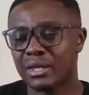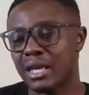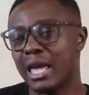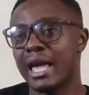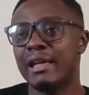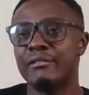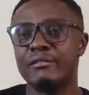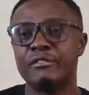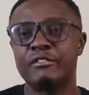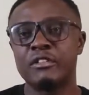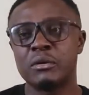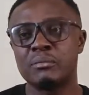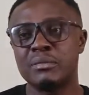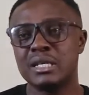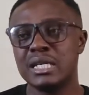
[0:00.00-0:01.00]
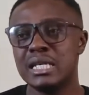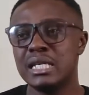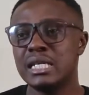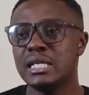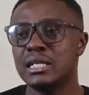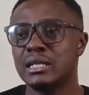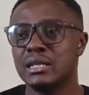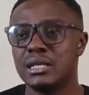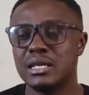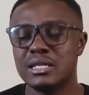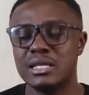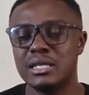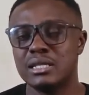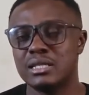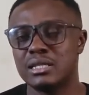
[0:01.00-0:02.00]
And for me, this
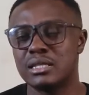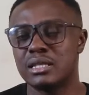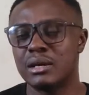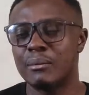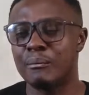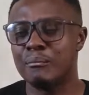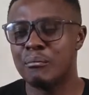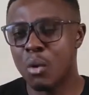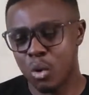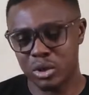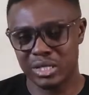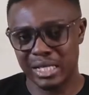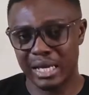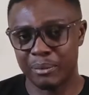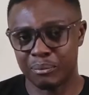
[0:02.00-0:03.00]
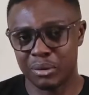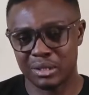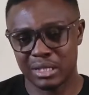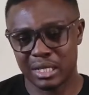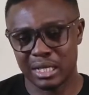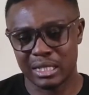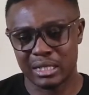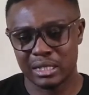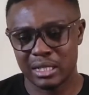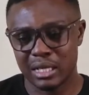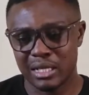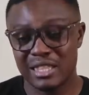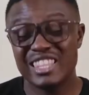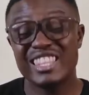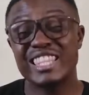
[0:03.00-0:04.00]
is the most important
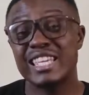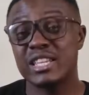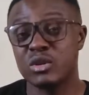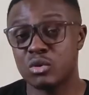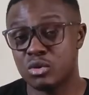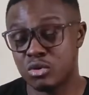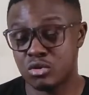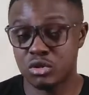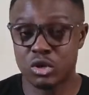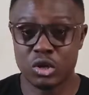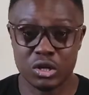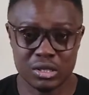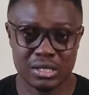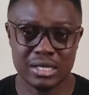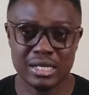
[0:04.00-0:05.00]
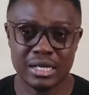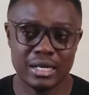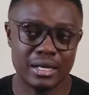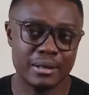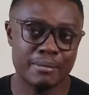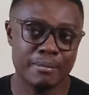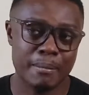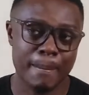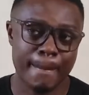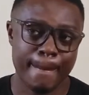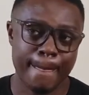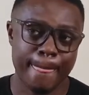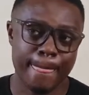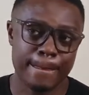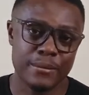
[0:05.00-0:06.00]
thing you should consider
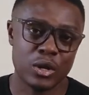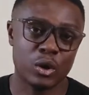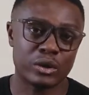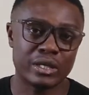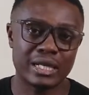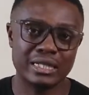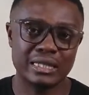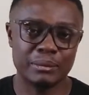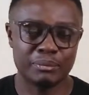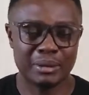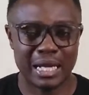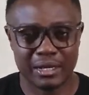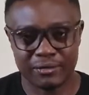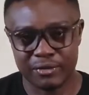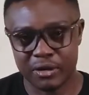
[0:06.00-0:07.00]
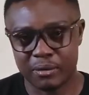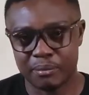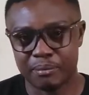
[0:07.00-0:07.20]
under the platform.